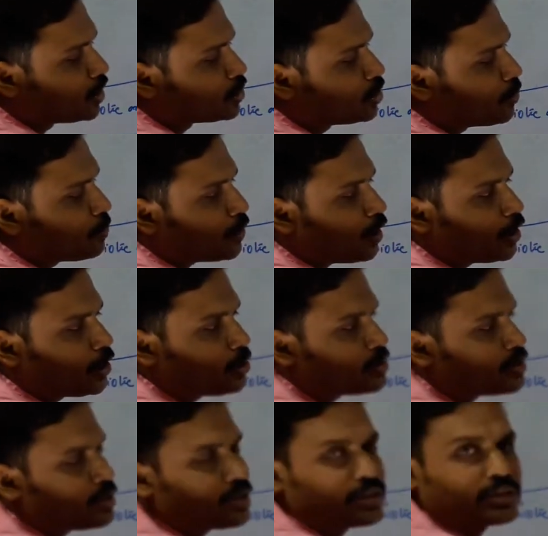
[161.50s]
the
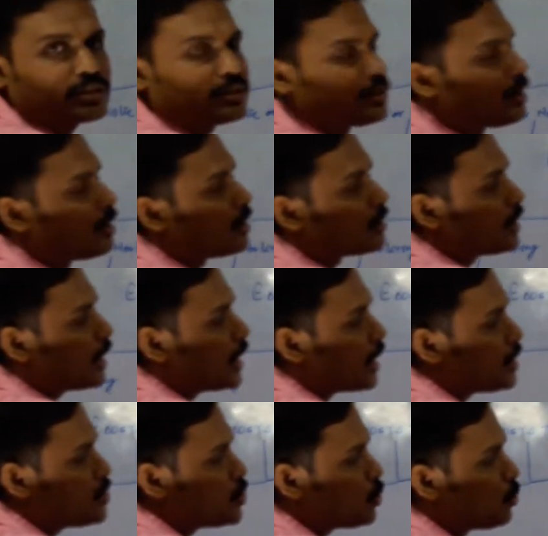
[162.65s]
producers, the
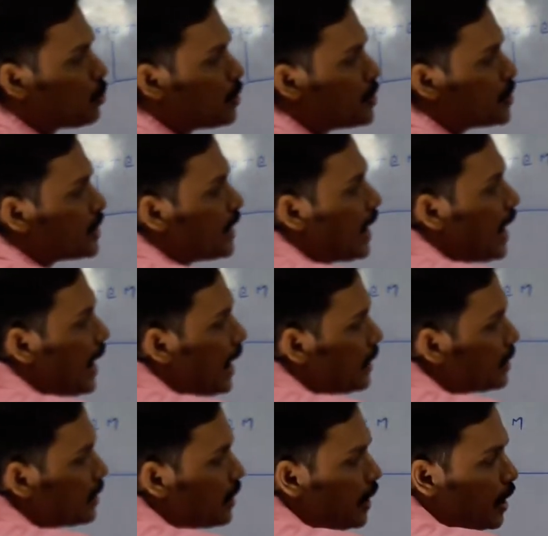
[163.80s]
consumers
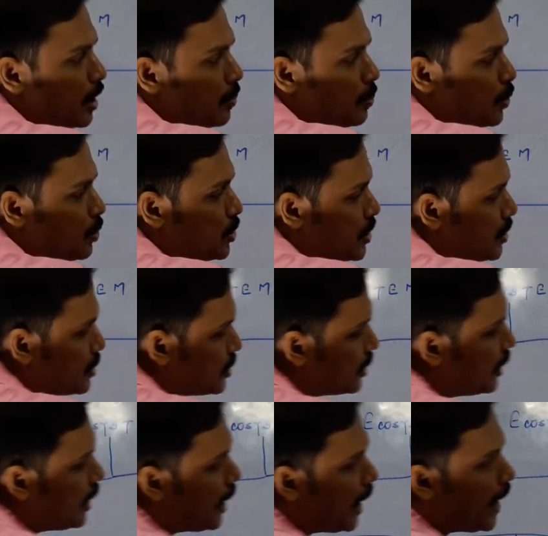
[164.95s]
and the decomposers,
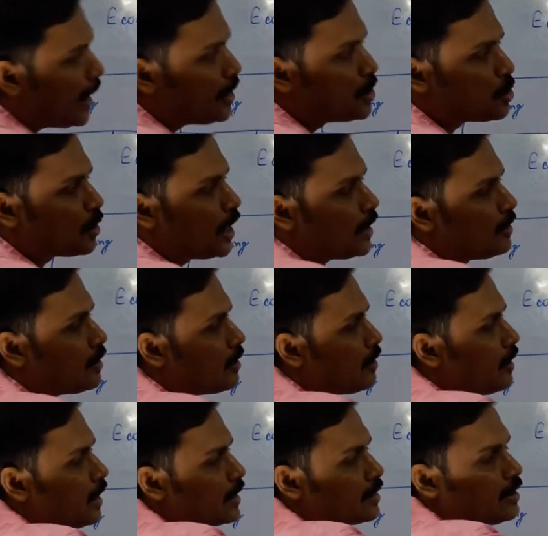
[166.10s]
and together
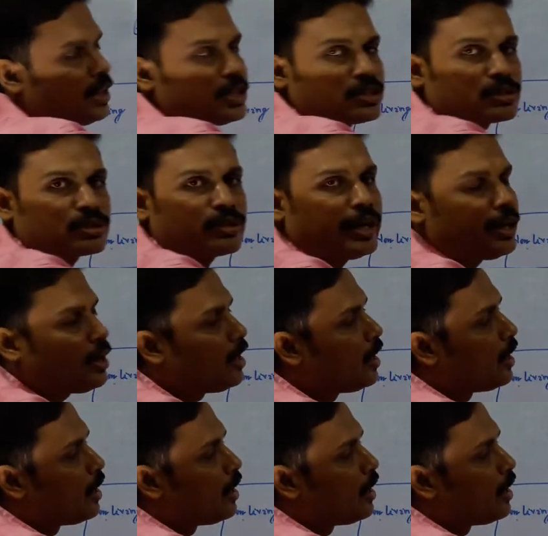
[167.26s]
these three